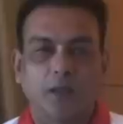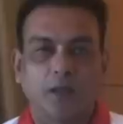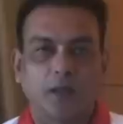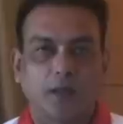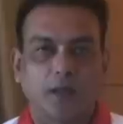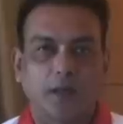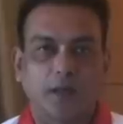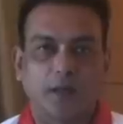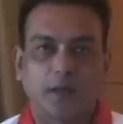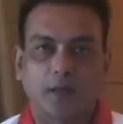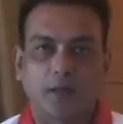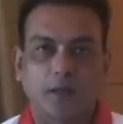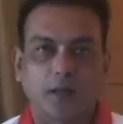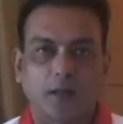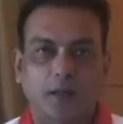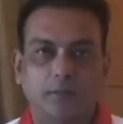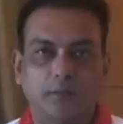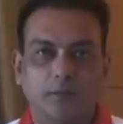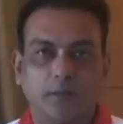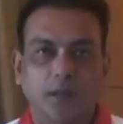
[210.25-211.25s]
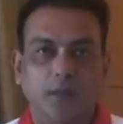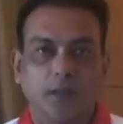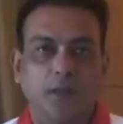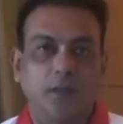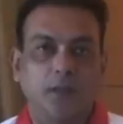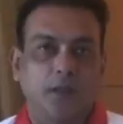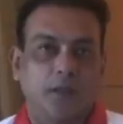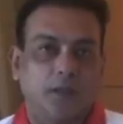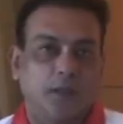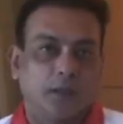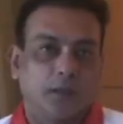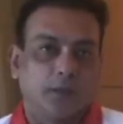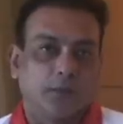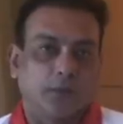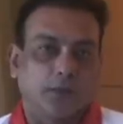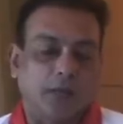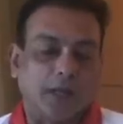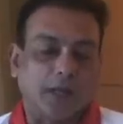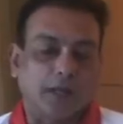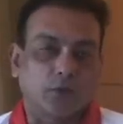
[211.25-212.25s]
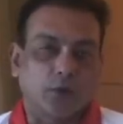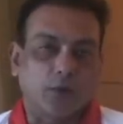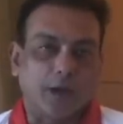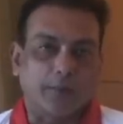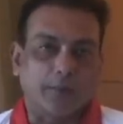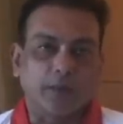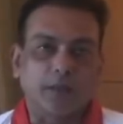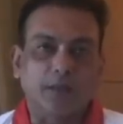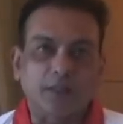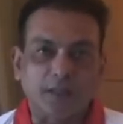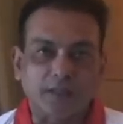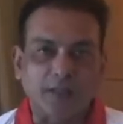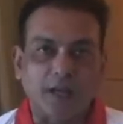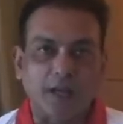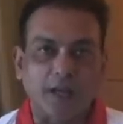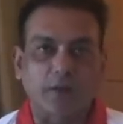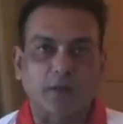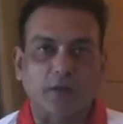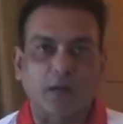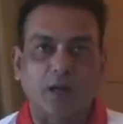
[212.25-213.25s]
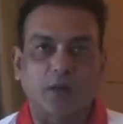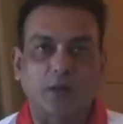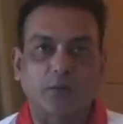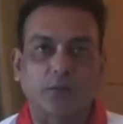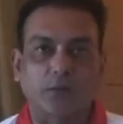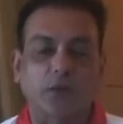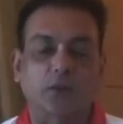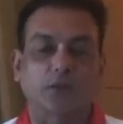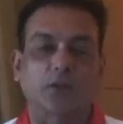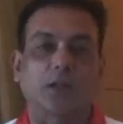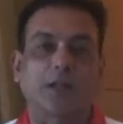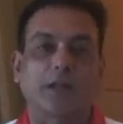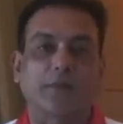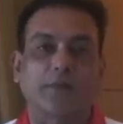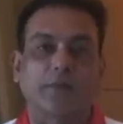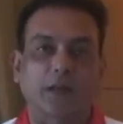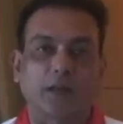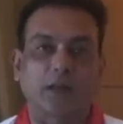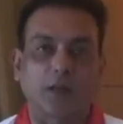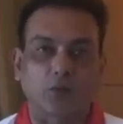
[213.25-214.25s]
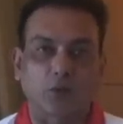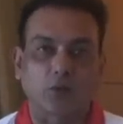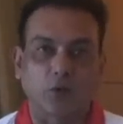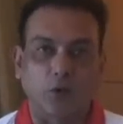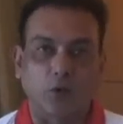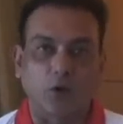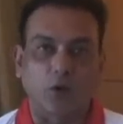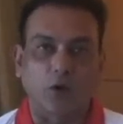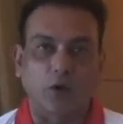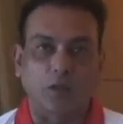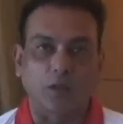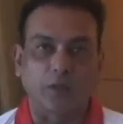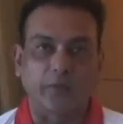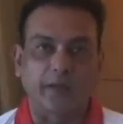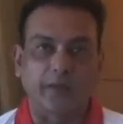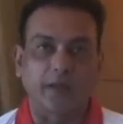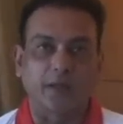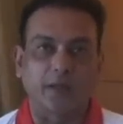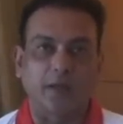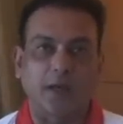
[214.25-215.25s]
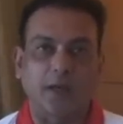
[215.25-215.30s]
And for that to happen this time around, for South Africa to go all the way,